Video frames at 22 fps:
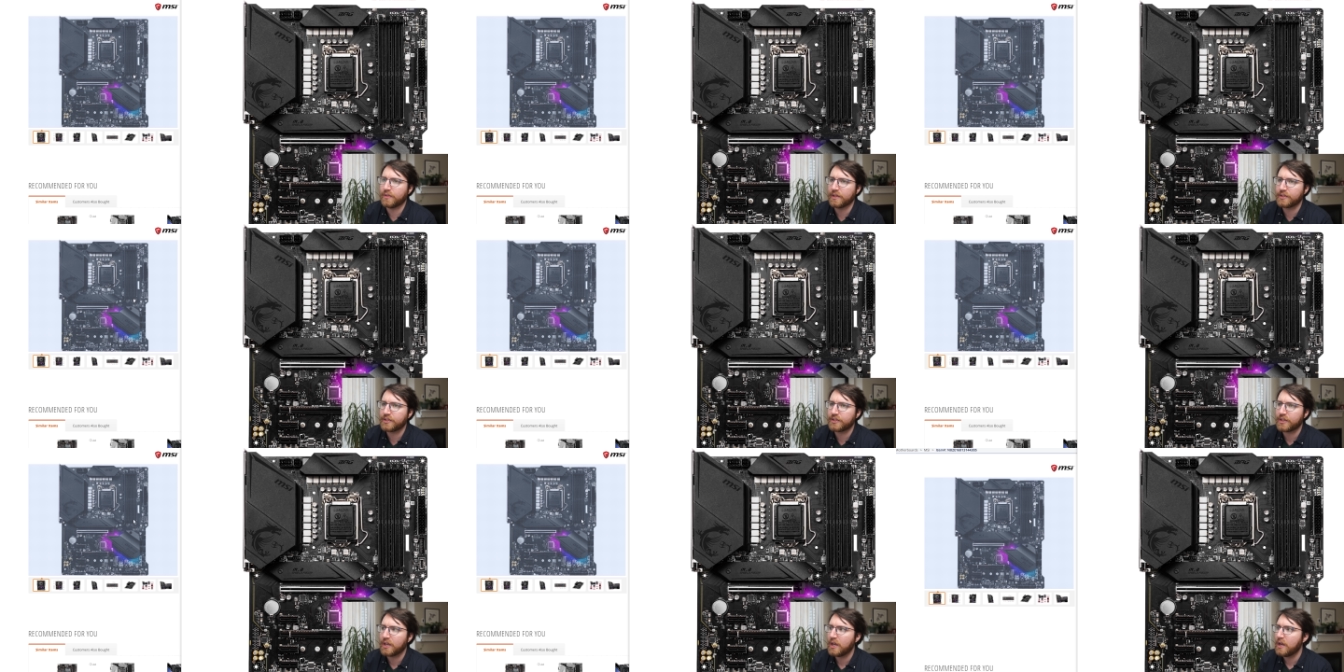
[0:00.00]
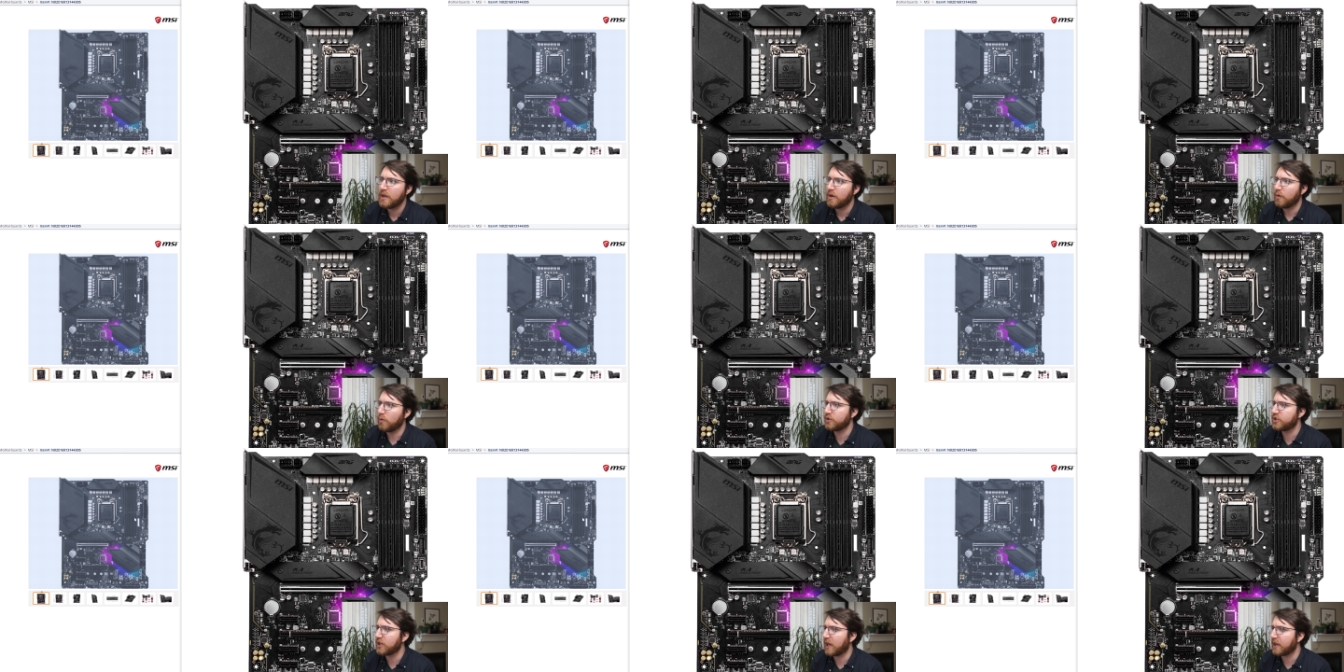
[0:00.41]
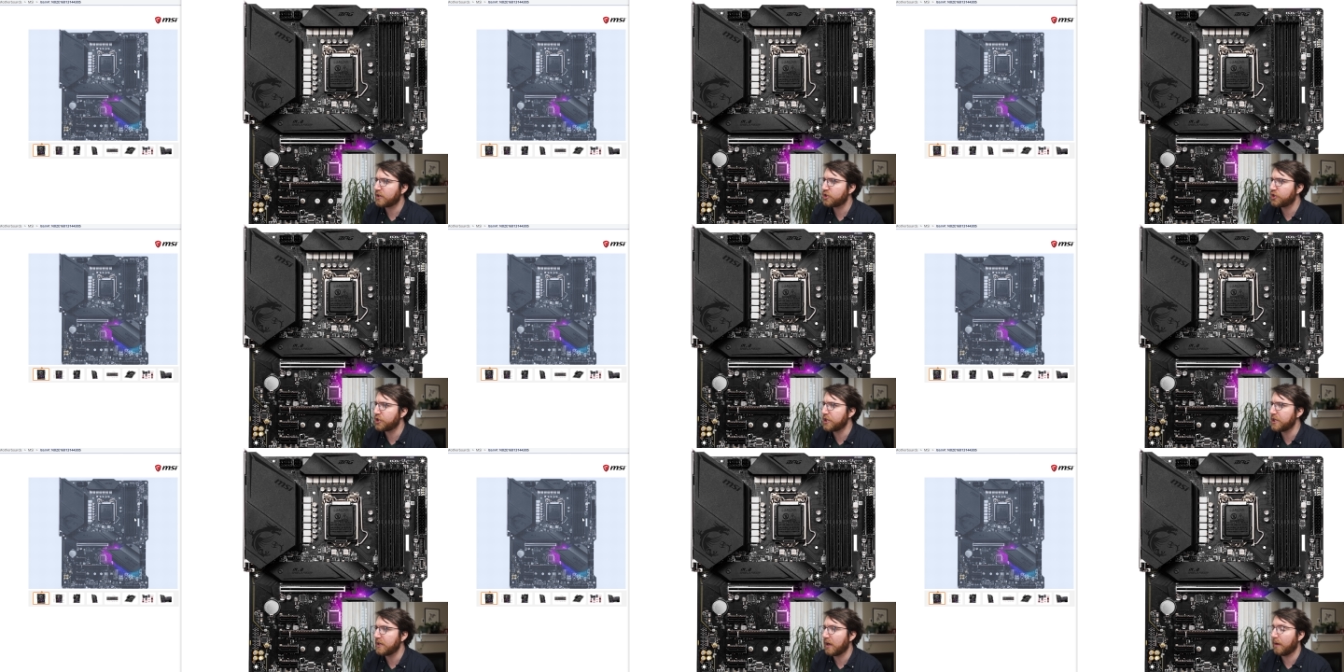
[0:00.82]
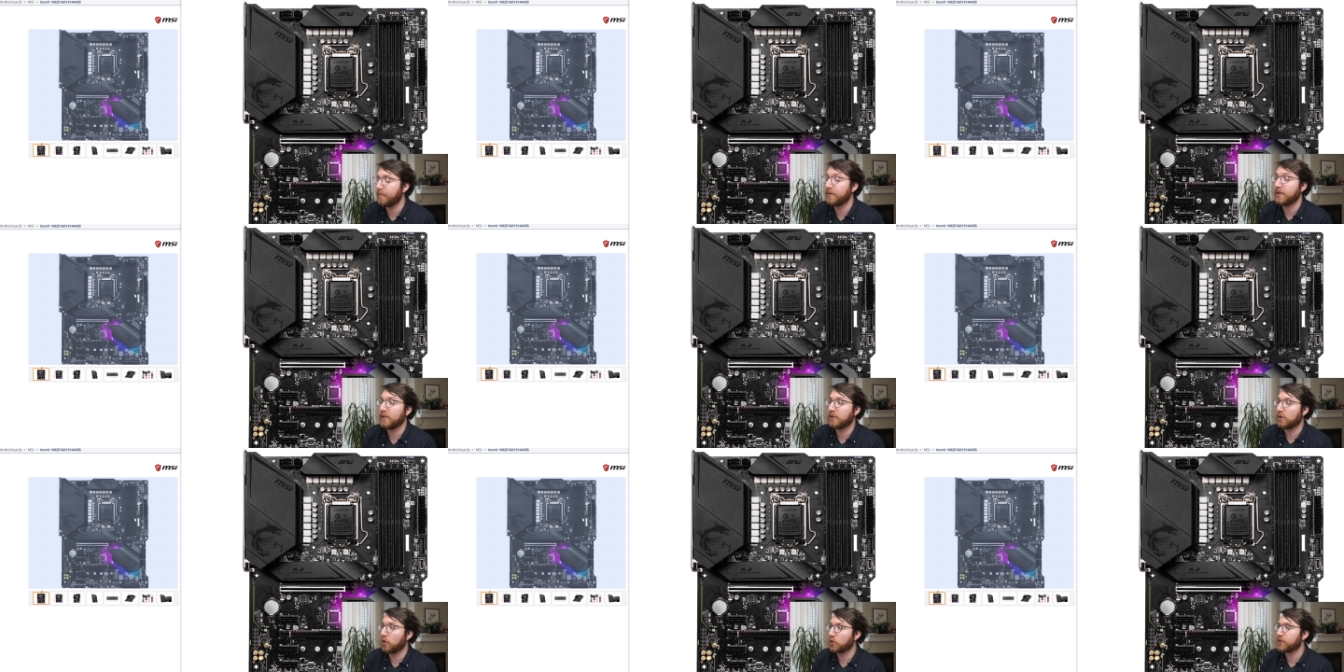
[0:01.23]
this, which actually, I
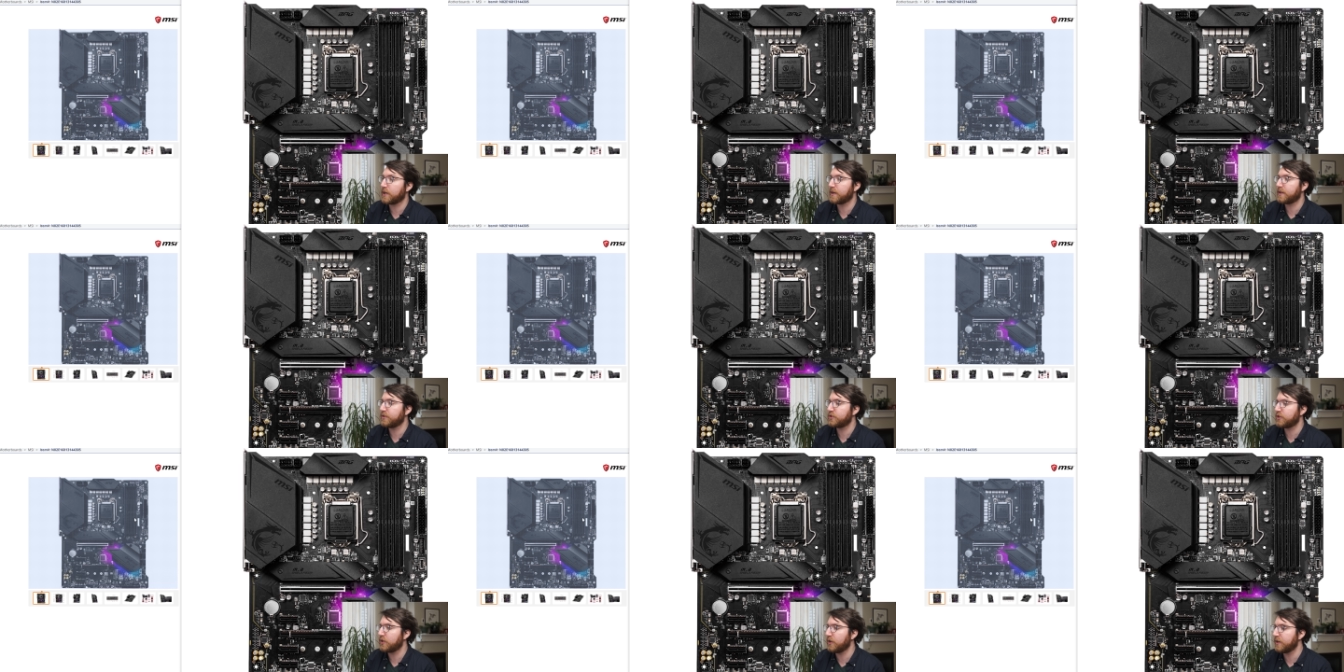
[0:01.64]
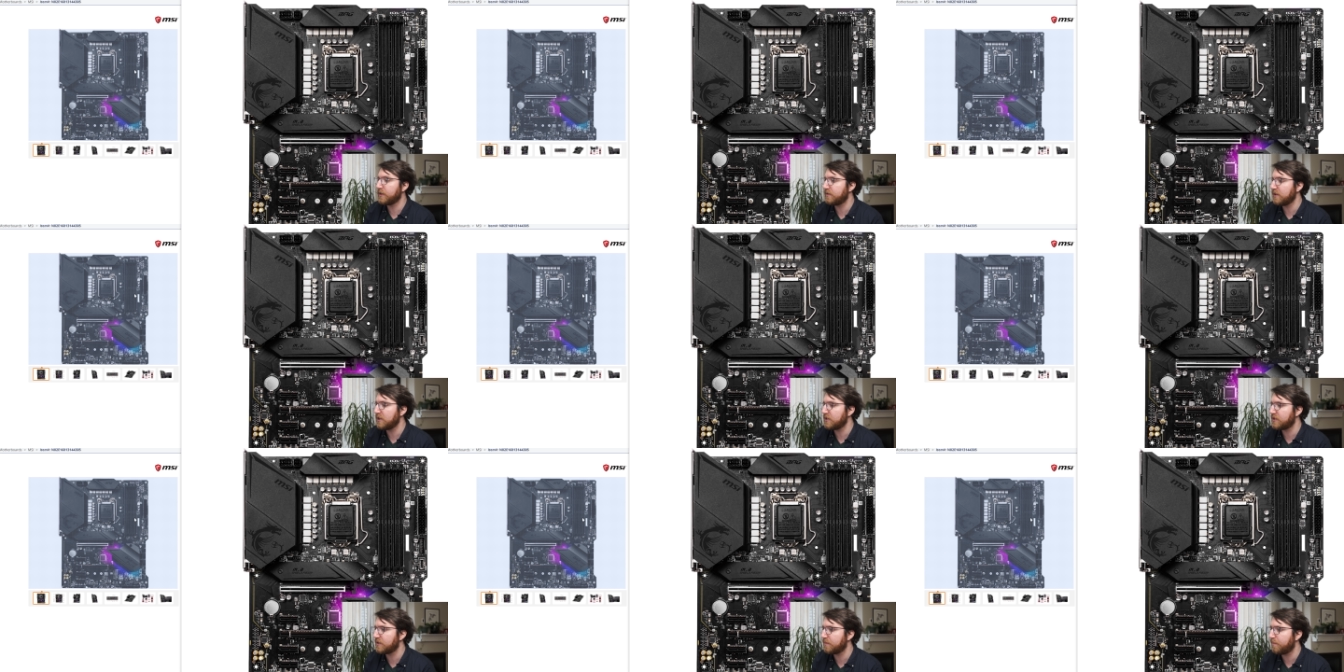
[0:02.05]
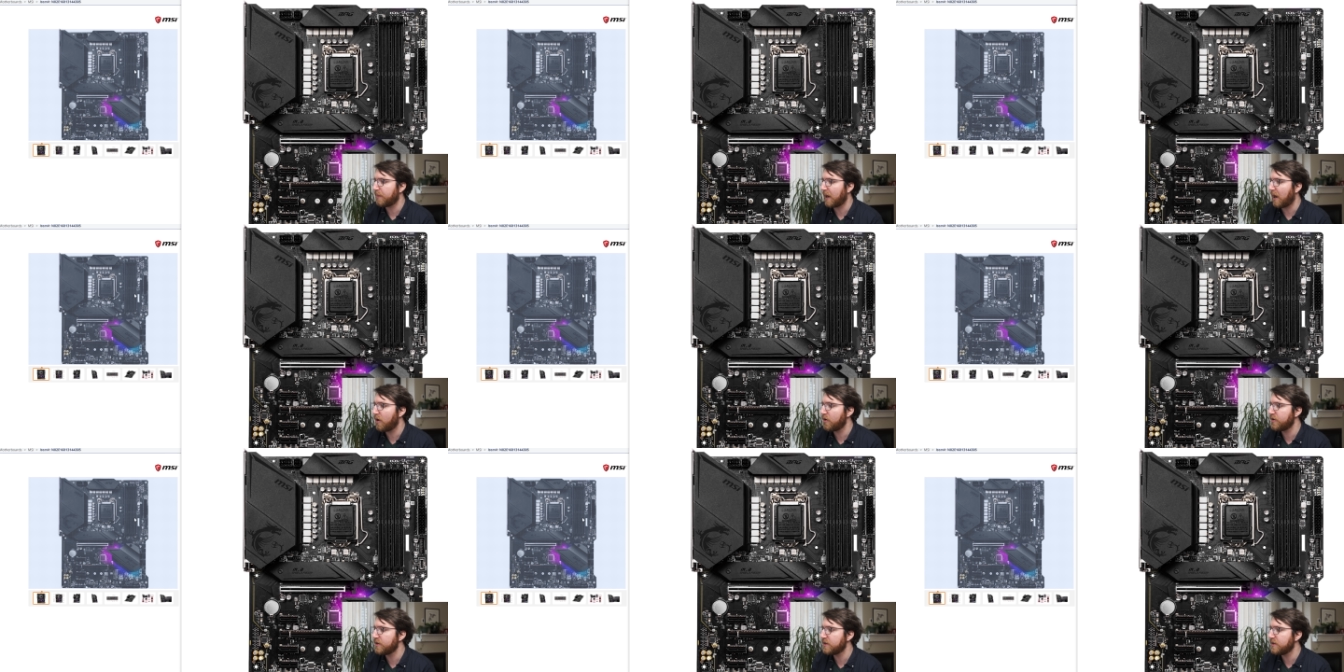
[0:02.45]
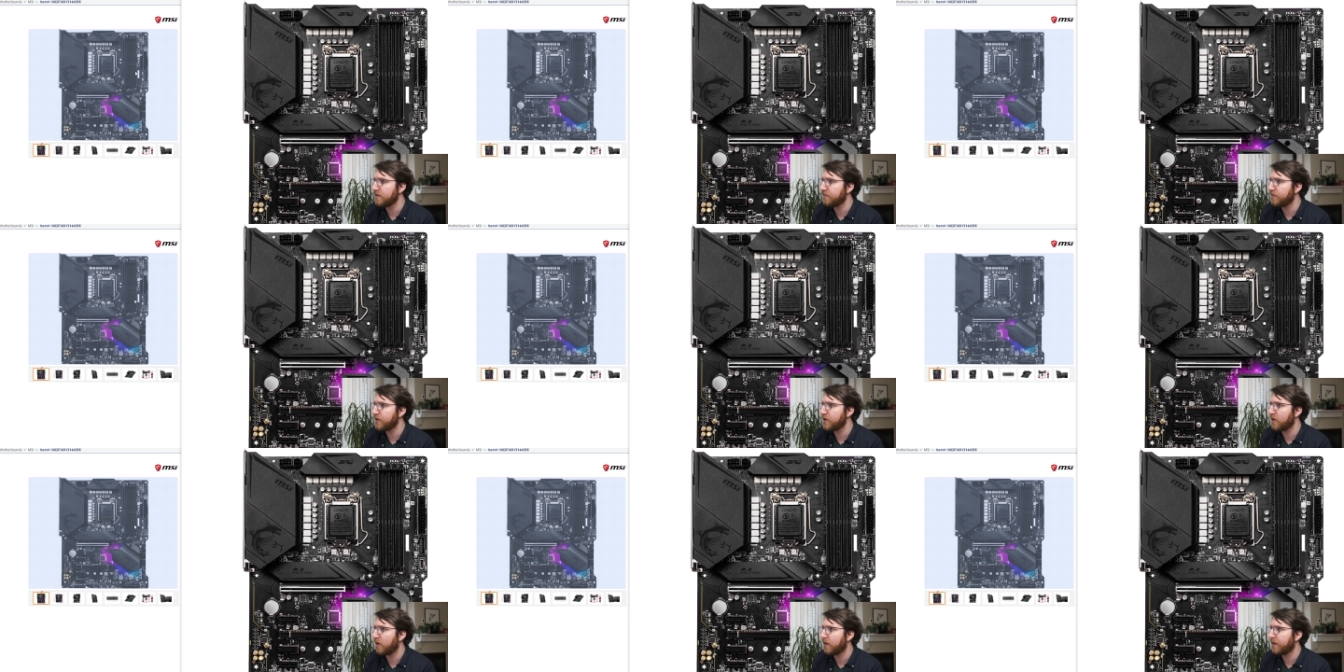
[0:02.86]
mean, it looks like it's got a decent power
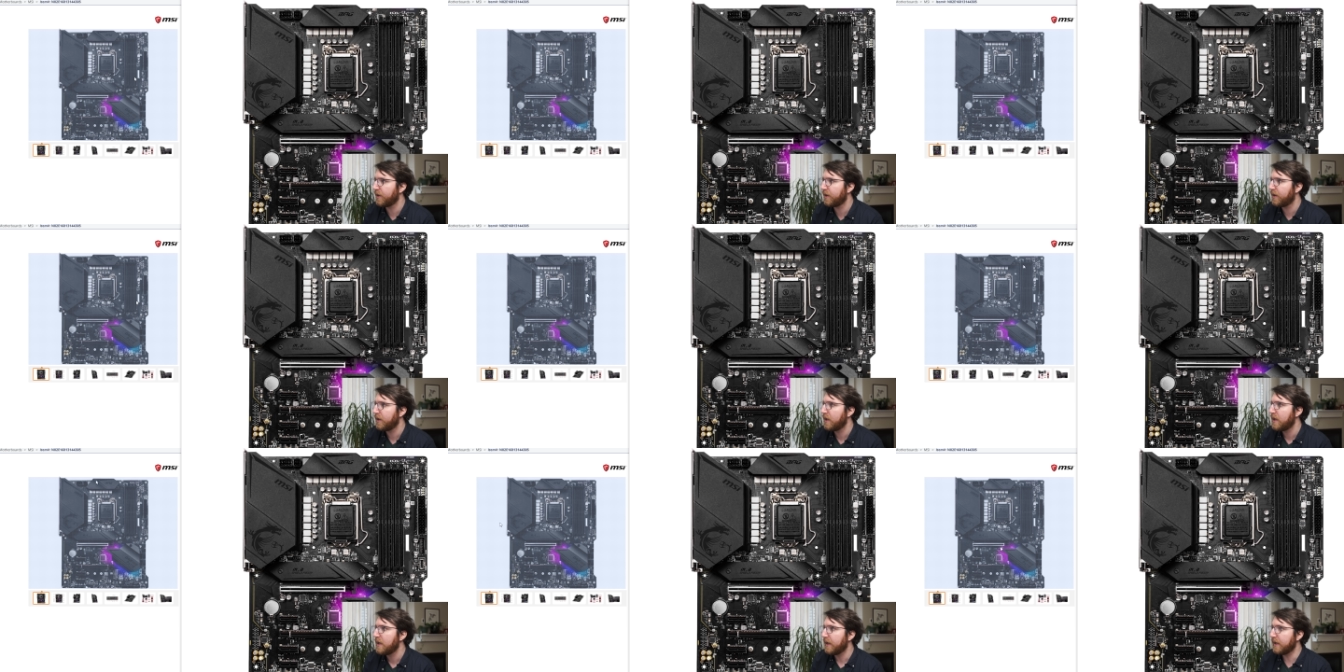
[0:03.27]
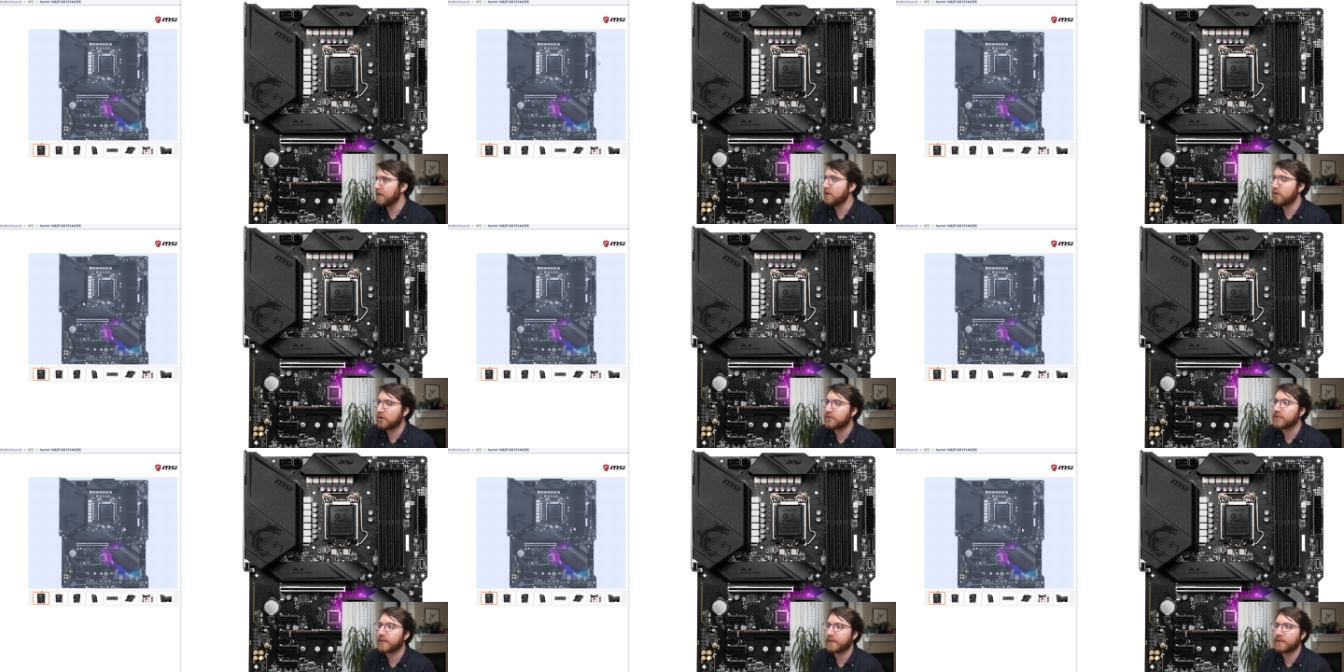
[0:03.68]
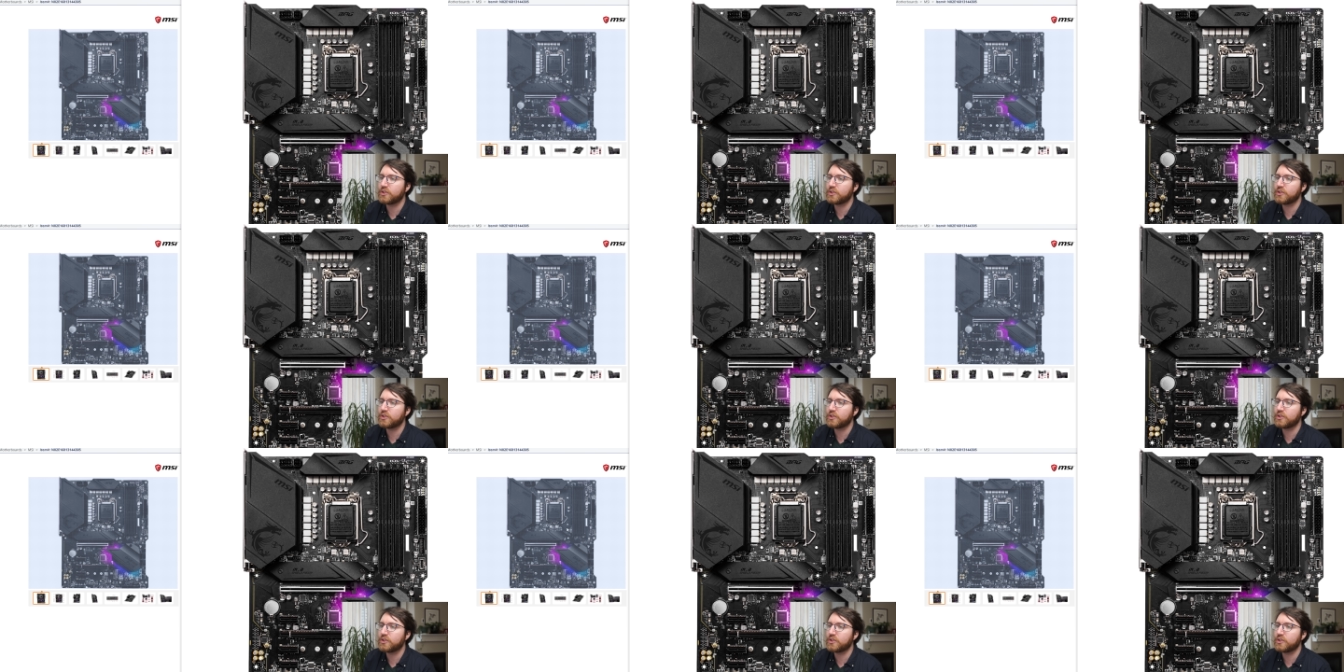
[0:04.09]
delivery on it. It looks like